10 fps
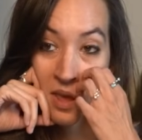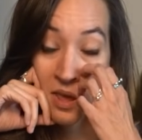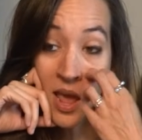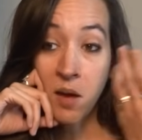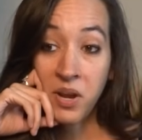
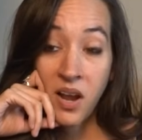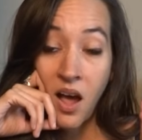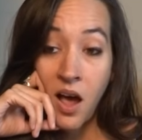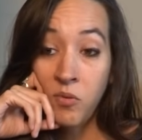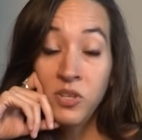
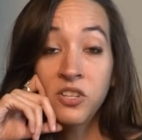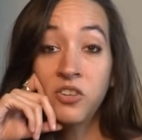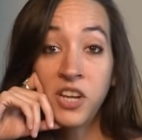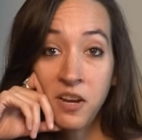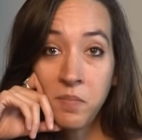I was
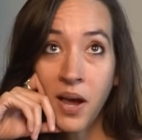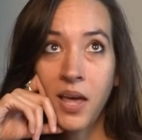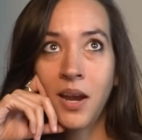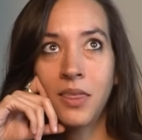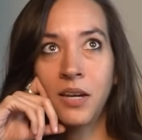entertained by it,
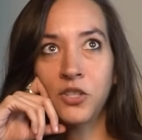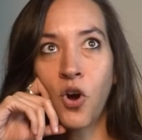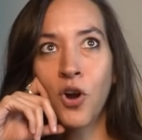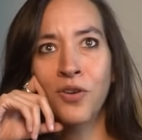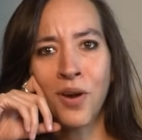and I think it's
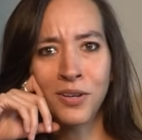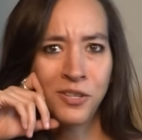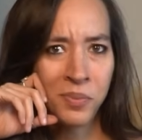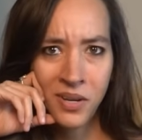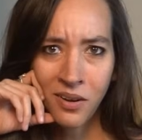hard not
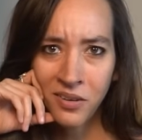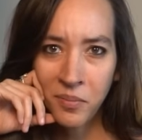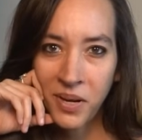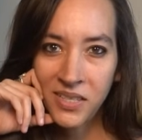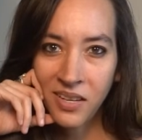to be on
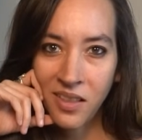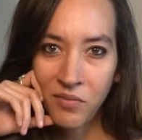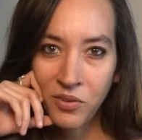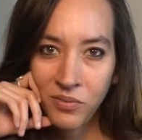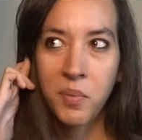a basic
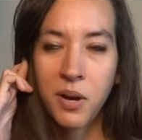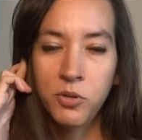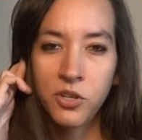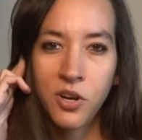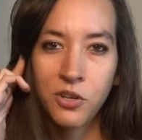level, but I'm
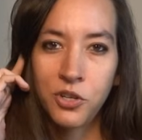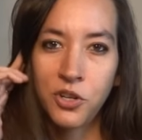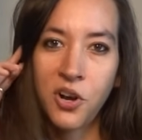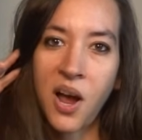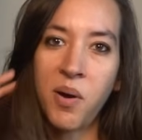just not
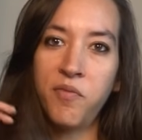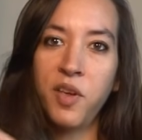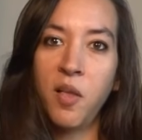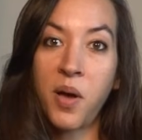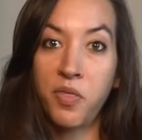sure how I
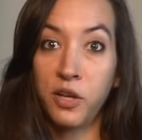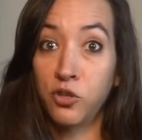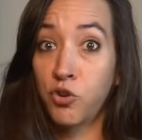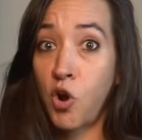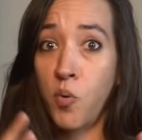feel about things
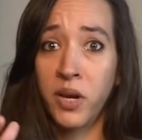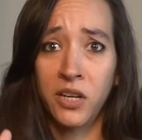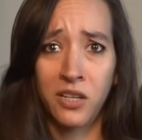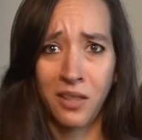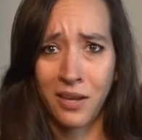growing
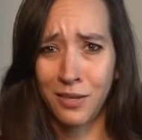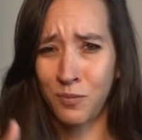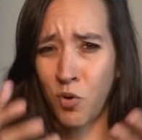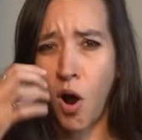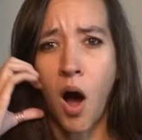into like
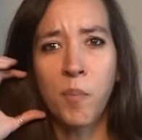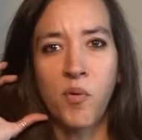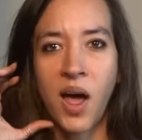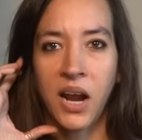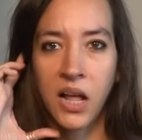this more
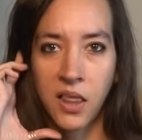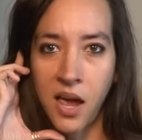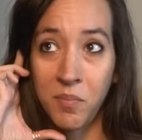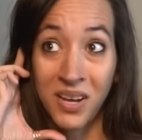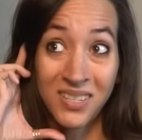operatic
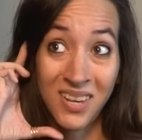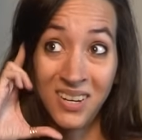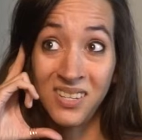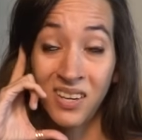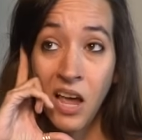climax that
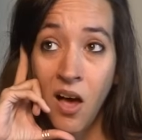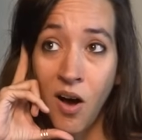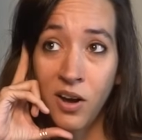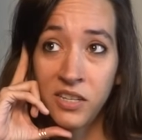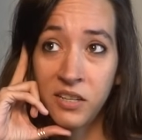is
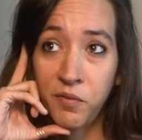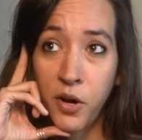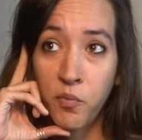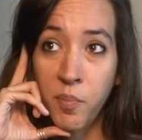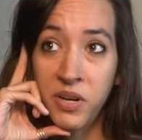honestly
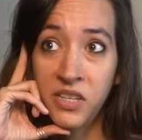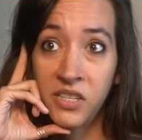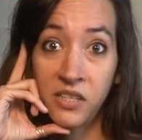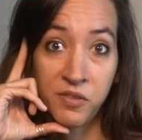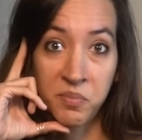very
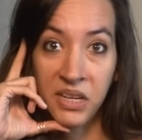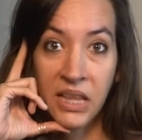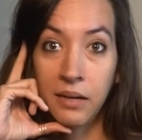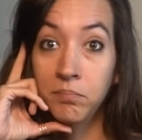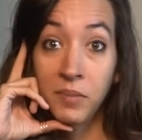reminiscent of something
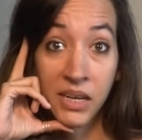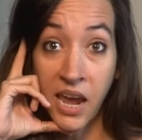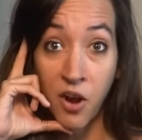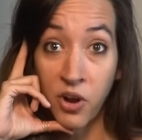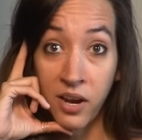like
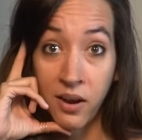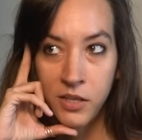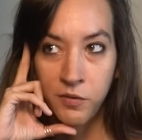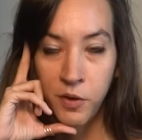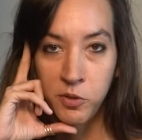Carrie.
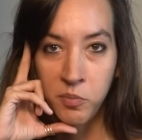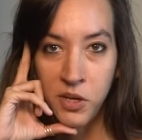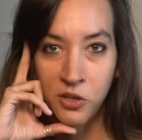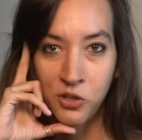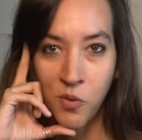This film to
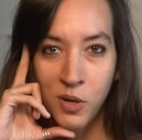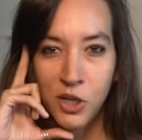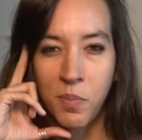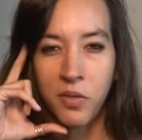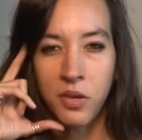me is so
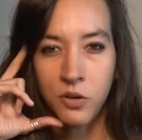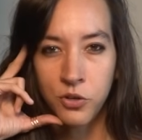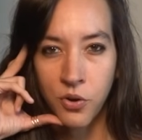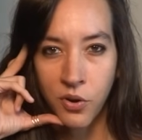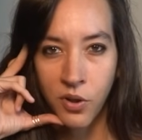much about the
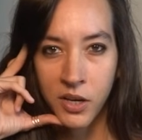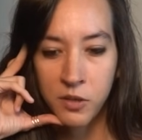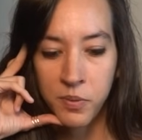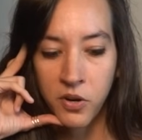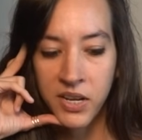internal
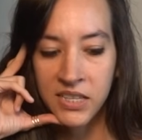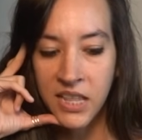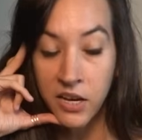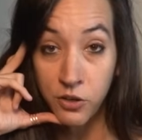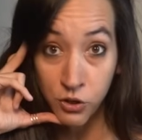experience
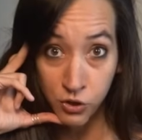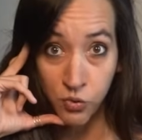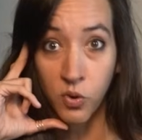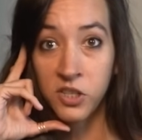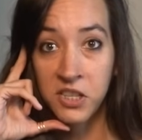that
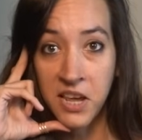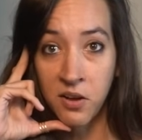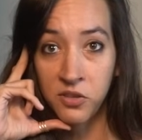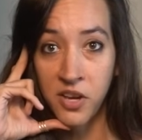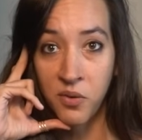distorts the
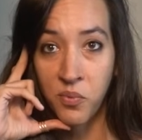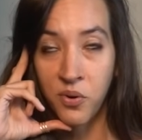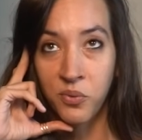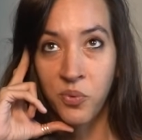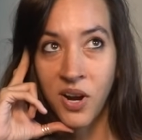outside
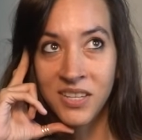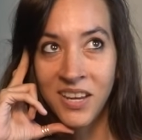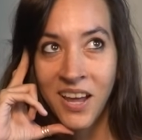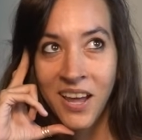world, whereas